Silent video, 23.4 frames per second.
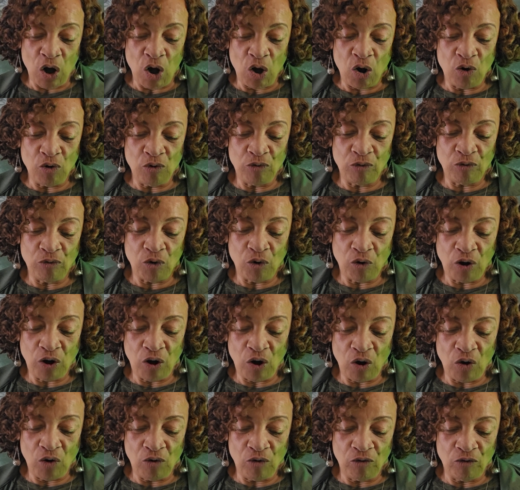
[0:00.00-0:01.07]

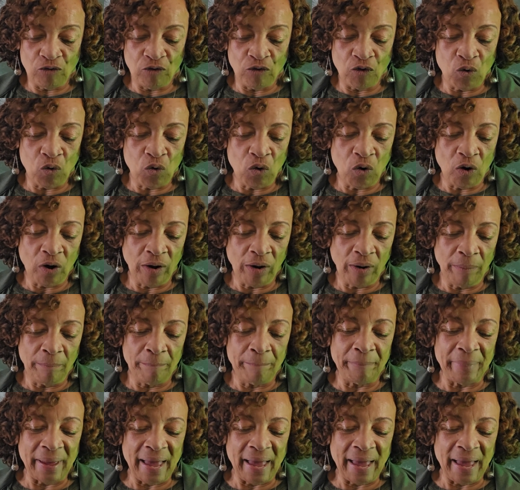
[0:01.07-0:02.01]
0404,